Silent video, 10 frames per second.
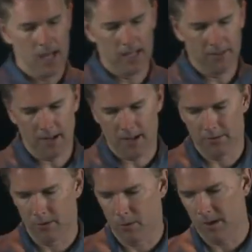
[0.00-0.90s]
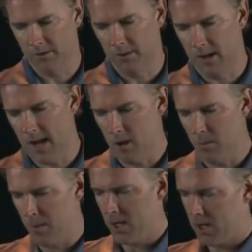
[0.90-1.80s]
And let's ask the question, how
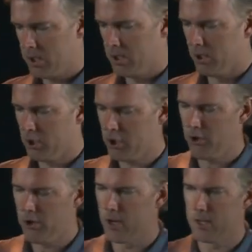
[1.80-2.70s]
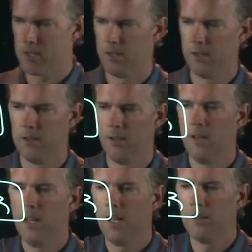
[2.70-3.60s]
much current
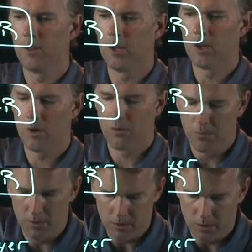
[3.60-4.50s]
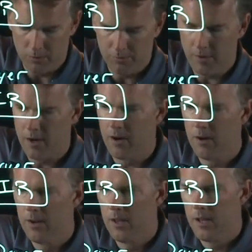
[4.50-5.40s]
is gonna go through the clothes dryer?
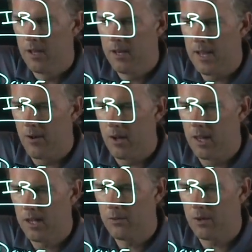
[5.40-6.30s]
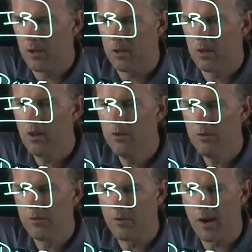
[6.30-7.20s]
Now, electric
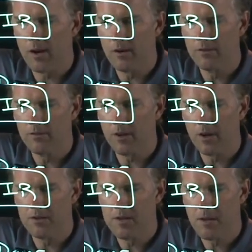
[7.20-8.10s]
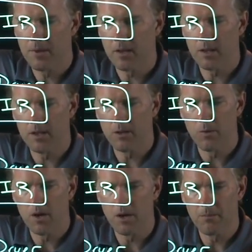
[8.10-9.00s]
clothes dryers are typically
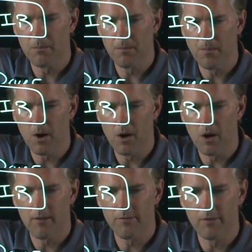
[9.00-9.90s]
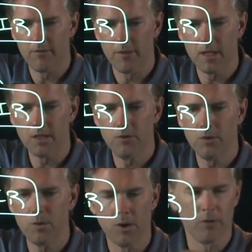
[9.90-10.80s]
run off of the
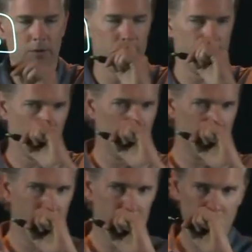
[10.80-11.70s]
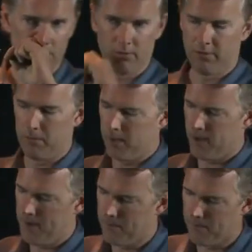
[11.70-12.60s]
240 volt
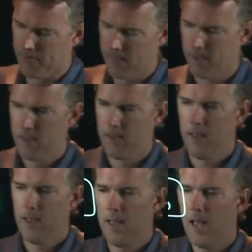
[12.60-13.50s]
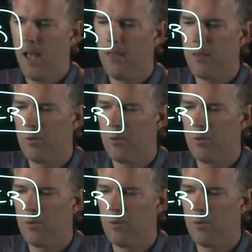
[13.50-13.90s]
supply, and the